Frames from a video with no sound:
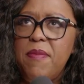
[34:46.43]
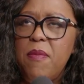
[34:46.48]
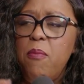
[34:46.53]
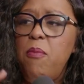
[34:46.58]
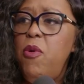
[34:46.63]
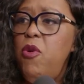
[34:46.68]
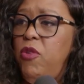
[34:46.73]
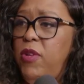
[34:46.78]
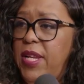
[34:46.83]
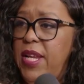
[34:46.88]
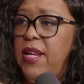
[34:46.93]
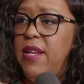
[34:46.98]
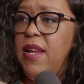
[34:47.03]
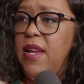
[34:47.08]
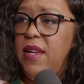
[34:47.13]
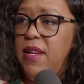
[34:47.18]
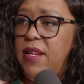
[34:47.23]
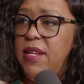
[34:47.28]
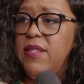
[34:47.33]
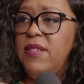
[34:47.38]

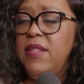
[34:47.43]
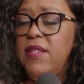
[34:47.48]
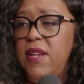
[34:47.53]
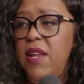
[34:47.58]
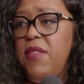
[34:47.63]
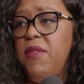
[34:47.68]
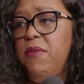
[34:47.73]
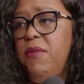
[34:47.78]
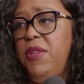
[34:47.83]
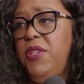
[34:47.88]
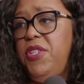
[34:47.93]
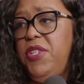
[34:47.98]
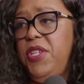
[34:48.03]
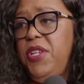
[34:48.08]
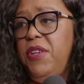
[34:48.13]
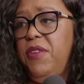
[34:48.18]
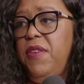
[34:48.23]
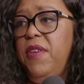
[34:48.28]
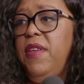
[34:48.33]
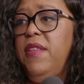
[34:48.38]
Molina is another one
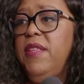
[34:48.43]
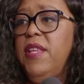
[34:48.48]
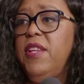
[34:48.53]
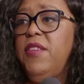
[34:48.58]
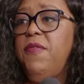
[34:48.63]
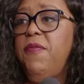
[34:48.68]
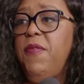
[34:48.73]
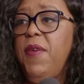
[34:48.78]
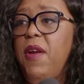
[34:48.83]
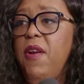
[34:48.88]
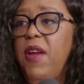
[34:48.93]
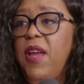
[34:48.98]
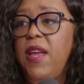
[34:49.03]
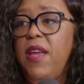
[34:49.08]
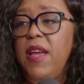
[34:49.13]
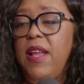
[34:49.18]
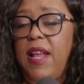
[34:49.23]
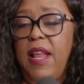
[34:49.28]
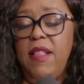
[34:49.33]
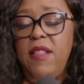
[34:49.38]
too. That's very
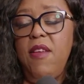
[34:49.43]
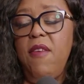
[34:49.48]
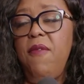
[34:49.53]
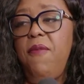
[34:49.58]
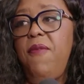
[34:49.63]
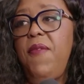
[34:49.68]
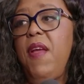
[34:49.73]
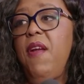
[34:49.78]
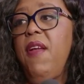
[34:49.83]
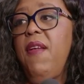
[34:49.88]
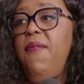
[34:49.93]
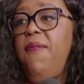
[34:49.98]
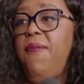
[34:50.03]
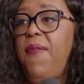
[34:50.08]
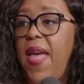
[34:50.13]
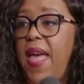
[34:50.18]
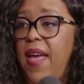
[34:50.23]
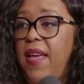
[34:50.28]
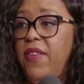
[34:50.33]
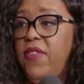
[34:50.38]
good, and they're very
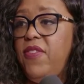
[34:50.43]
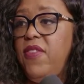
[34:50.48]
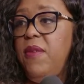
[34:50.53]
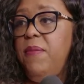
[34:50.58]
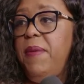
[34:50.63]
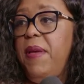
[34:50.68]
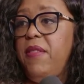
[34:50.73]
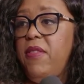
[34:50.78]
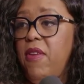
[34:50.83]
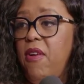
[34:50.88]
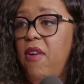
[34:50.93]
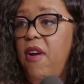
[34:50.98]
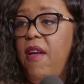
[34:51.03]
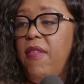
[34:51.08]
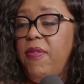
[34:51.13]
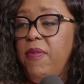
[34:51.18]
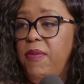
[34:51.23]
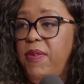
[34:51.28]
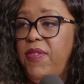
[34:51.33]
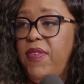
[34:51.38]
fast about their
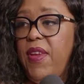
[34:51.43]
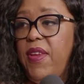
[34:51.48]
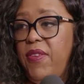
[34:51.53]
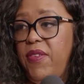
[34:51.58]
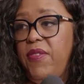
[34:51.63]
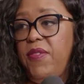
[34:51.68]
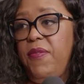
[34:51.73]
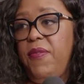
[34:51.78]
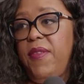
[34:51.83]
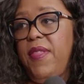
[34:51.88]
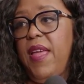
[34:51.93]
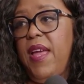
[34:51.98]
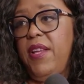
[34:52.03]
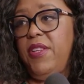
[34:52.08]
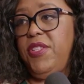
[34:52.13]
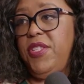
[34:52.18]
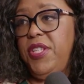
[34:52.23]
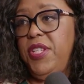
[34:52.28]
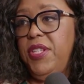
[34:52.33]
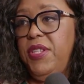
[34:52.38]
authorizations for
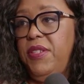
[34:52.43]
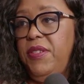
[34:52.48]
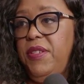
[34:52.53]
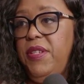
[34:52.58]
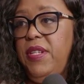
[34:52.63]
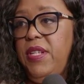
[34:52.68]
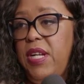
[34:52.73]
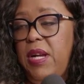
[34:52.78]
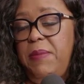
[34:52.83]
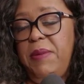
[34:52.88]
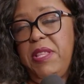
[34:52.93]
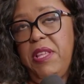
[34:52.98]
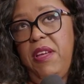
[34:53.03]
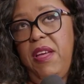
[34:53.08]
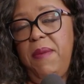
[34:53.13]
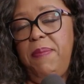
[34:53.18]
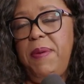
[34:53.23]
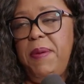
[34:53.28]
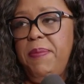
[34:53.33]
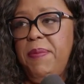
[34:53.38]
that too. I mean,
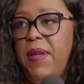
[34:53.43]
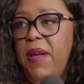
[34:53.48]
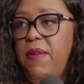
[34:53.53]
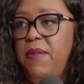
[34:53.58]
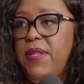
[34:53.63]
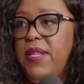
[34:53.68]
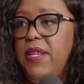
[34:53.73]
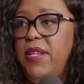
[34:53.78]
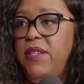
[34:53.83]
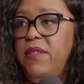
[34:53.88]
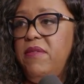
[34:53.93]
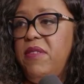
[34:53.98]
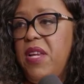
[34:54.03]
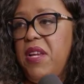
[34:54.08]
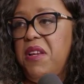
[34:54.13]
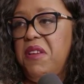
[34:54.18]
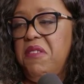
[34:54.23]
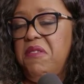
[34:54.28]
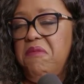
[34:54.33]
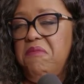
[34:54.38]
they'll have people out within
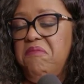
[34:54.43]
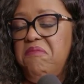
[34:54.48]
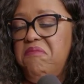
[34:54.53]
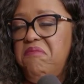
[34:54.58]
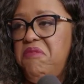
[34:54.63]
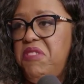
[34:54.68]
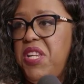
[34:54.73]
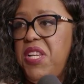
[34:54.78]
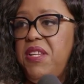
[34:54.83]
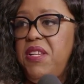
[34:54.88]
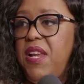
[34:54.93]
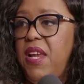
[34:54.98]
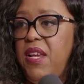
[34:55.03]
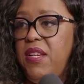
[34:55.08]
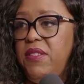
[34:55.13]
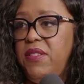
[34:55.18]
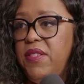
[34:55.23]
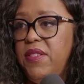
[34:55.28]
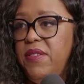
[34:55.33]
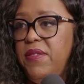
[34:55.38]
like 10
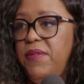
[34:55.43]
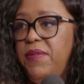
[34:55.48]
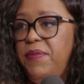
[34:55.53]
days.